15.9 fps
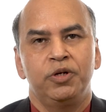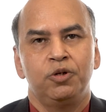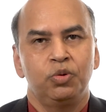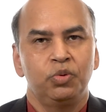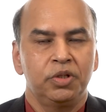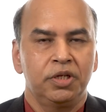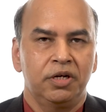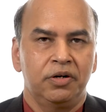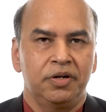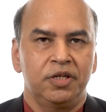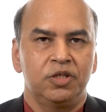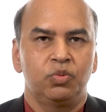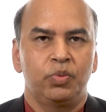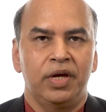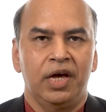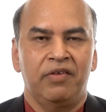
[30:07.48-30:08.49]
we do there
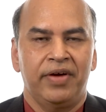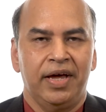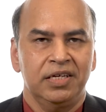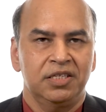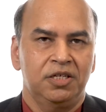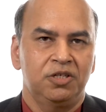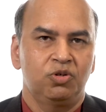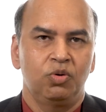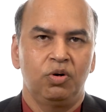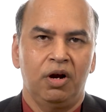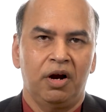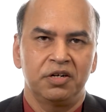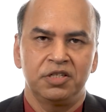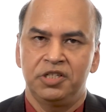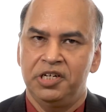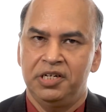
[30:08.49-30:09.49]
is we have access to
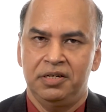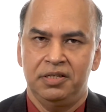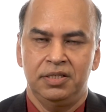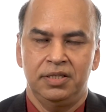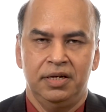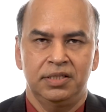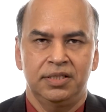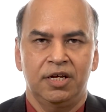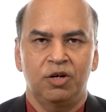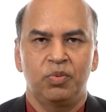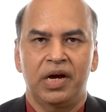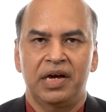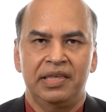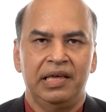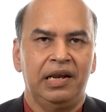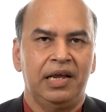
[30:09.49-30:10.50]
large data sets that
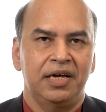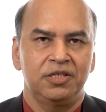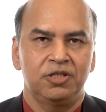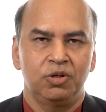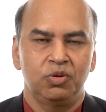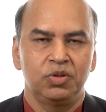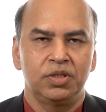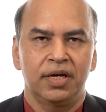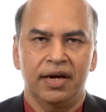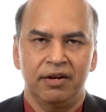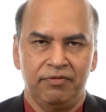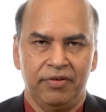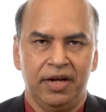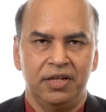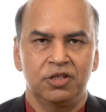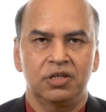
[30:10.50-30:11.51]
we analyze using
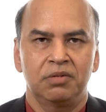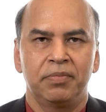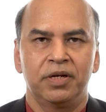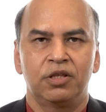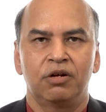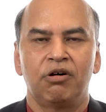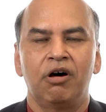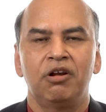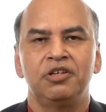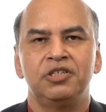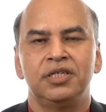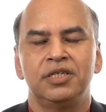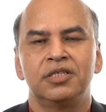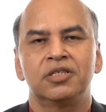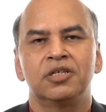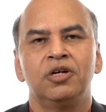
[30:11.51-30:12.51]
advanced
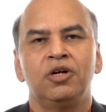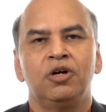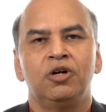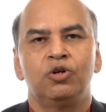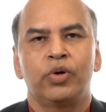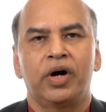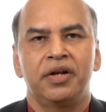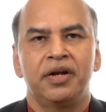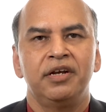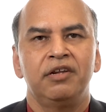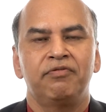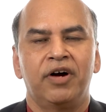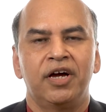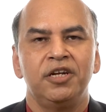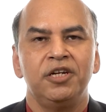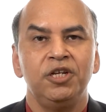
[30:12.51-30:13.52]
methodologies to
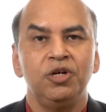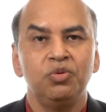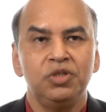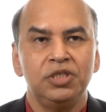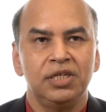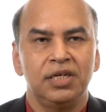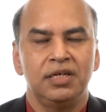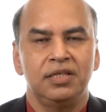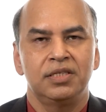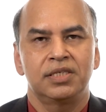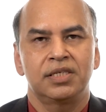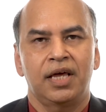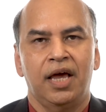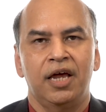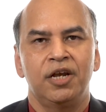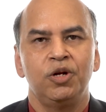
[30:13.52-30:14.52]
identify new
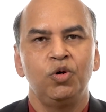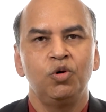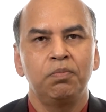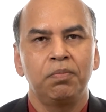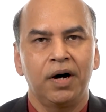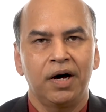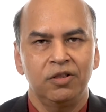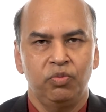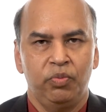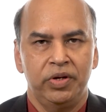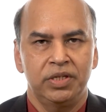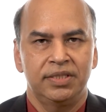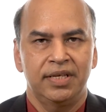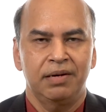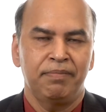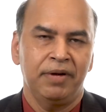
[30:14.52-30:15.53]
genes and new
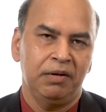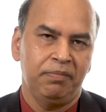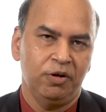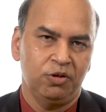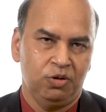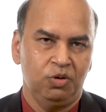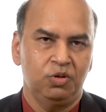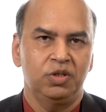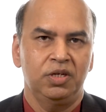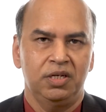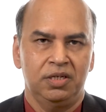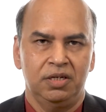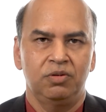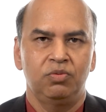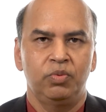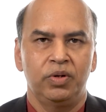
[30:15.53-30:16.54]
pathways that might be
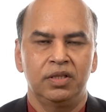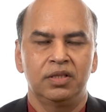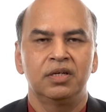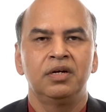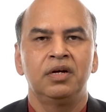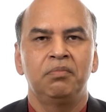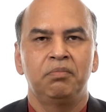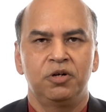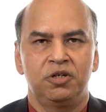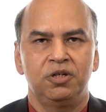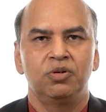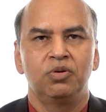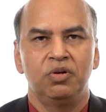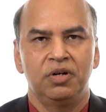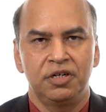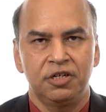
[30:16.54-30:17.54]
associated with
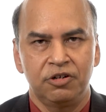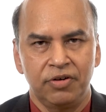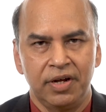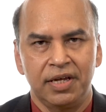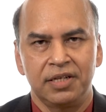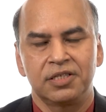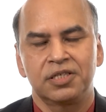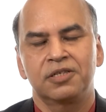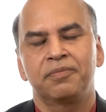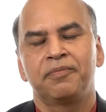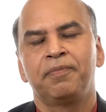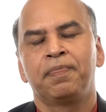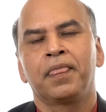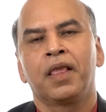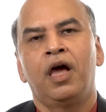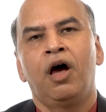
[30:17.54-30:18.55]
particular traits.
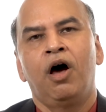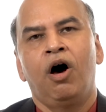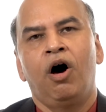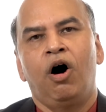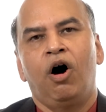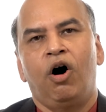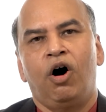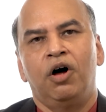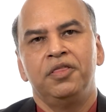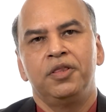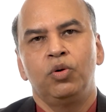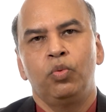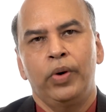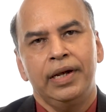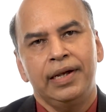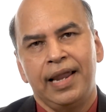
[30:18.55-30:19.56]
On
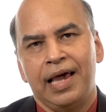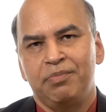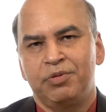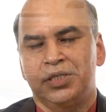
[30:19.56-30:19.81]
the wet lab